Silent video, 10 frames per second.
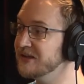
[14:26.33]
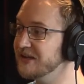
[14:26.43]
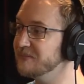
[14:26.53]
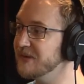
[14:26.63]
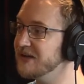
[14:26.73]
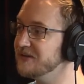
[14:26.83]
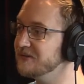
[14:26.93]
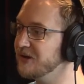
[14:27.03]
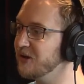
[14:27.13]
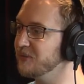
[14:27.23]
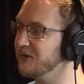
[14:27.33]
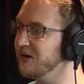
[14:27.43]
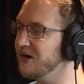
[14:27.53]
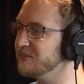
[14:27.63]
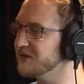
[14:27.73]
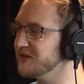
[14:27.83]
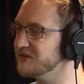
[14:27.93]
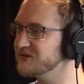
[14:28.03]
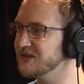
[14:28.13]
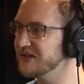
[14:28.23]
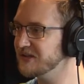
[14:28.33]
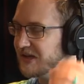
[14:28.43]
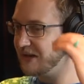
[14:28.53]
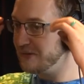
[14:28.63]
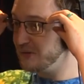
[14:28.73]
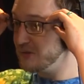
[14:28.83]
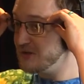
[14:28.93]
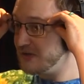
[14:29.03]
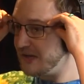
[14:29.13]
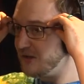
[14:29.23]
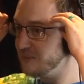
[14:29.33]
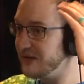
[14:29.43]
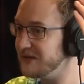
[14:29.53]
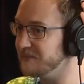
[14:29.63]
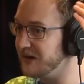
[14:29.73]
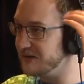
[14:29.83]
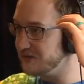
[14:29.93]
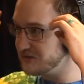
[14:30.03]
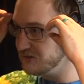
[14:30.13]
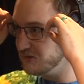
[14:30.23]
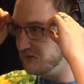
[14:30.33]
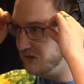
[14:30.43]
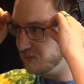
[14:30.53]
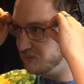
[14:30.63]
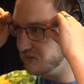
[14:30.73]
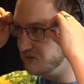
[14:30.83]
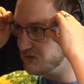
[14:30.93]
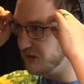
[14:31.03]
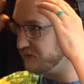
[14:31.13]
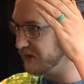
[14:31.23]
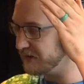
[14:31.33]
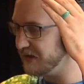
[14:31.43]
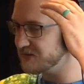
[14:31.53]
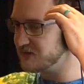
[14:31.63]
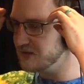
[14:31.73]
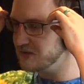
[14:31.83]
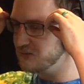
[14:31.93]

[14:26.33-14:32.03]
it may help a lot because that's, yeah, that's, oh, you can't help anybody until you help yourself, right. like that saying goes.